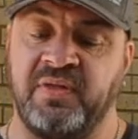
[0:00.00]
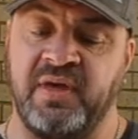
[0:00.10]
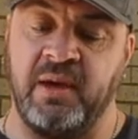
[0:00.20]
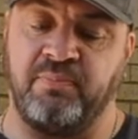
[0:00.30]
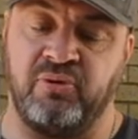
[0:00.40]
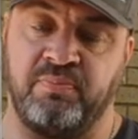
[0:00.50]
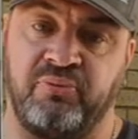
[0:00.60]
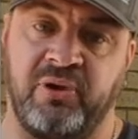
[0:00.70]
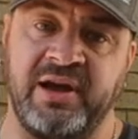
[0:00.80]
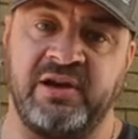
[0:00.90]
their
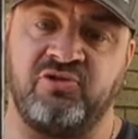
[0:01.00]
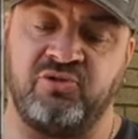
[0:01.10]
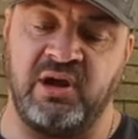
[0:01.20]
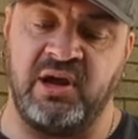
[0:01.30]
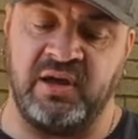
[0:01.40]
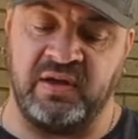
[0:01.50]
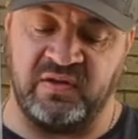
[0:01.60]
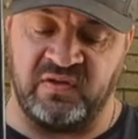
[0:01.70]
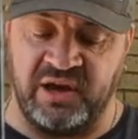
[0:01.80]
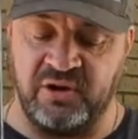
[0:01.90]
proprietary
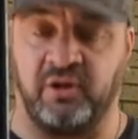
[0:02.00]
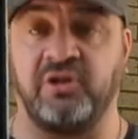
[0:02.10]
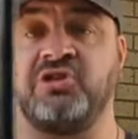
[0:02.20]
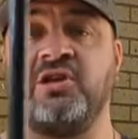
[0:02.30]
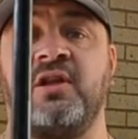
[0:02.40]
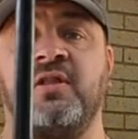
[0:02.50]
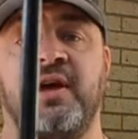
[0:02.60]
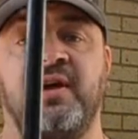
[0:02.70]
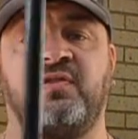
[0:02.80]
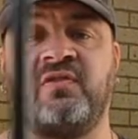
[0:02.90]
technology in
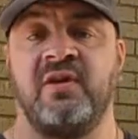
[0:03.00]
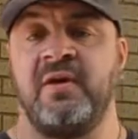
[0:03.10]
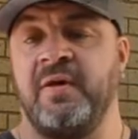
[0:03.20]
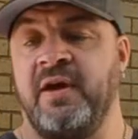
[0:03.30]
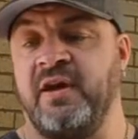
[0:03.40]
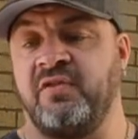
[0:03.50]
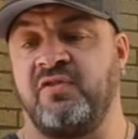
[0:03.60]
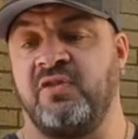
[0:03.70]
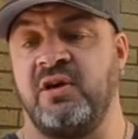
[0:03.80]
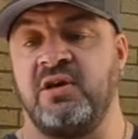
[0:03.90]
this
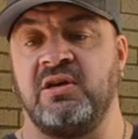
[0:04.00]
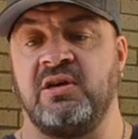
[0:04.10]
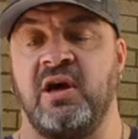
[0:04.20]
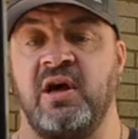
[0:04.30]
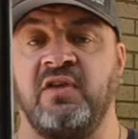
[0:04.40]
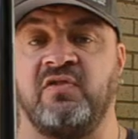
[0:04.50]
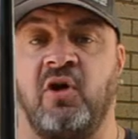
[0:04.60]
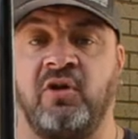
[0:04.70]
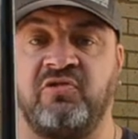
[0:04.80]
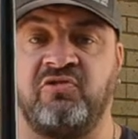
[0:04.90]
is
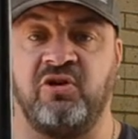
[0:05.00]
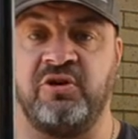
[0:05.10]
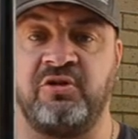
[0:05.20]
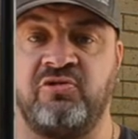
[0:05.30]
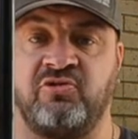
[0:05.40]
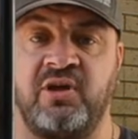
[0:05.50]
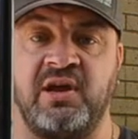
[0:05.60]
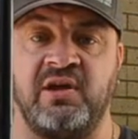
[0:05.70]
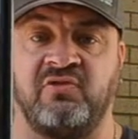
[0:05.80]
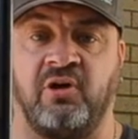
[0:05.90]
all the
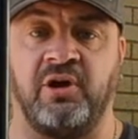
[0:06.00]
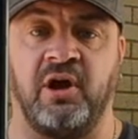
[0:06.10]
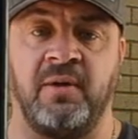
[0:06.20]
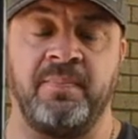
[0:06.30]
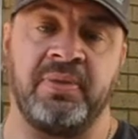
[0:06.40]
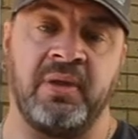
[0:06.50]
circuitry is on a